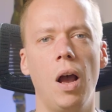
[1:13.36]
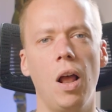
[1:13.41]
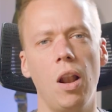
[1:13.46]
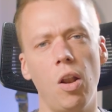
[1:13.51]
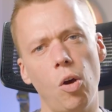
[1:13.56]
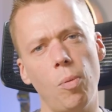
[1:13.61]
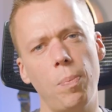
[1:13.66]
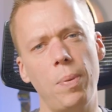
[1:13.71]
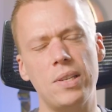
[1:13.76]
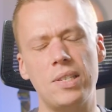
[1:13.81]
A
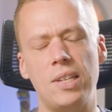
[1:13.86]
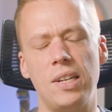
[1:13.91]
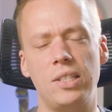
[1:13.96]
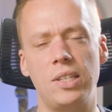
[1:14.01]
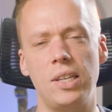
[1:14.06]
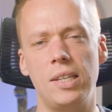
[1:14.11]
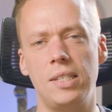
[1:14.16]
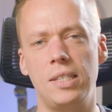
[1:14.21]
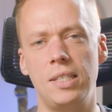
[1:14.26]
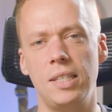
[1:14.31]
lot of
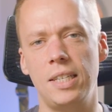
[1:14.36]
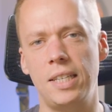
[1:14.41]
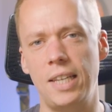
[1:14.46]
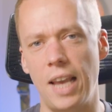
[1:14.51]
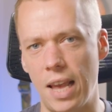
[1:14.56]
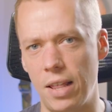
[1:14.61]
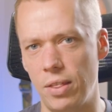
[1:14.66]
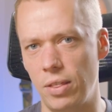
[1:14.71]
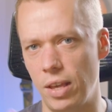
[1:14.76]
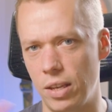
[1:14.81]
businesses
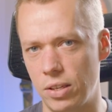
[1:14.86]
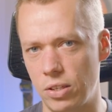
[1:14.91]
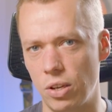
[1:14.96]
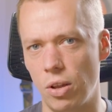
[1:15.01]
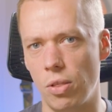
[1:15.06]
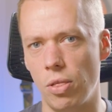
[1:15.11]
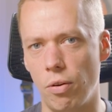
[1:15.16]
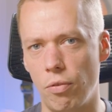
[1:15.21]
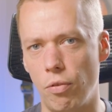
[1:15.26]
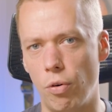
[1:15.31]
get this
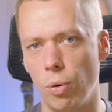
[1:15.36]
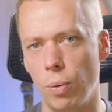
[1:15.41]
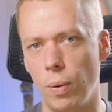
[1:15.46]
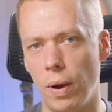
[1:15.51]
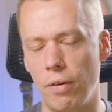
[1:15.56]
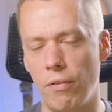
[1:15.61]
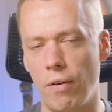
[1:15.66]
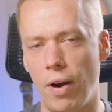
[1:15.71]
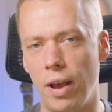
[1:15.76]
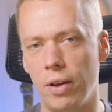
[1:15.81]
the wrong
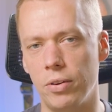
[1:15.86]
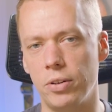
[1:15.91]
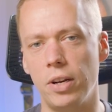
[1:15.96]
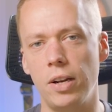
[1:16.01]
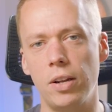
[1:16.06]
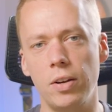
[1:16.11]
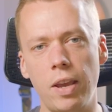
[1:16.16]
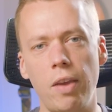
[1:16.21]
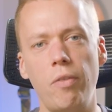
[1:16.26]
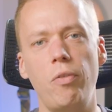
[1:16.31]
way around,
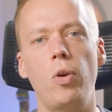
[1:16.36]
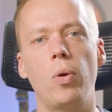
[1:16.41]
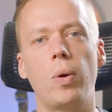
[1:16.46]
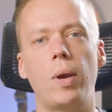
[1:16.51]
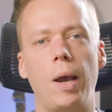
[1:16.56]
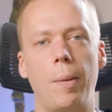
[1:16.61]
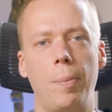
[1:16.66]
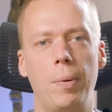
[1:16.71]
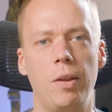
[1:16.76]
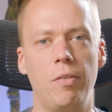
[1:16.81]
and I'll give you a
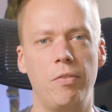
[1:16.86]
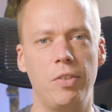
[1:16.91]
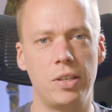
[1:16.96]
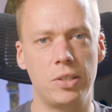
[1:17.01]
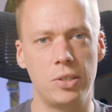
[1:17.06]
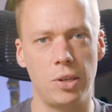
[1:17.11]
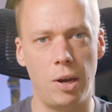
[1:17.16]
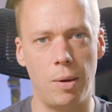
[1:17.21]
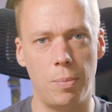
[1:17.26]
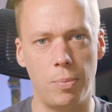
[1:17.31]
couple of
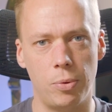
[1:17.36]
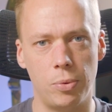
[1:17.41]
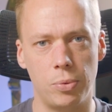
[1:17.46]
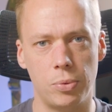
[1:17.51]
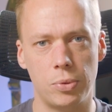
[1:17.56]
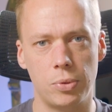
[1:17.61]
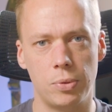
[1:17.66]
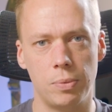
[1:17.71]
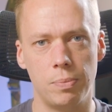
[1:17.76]
examples.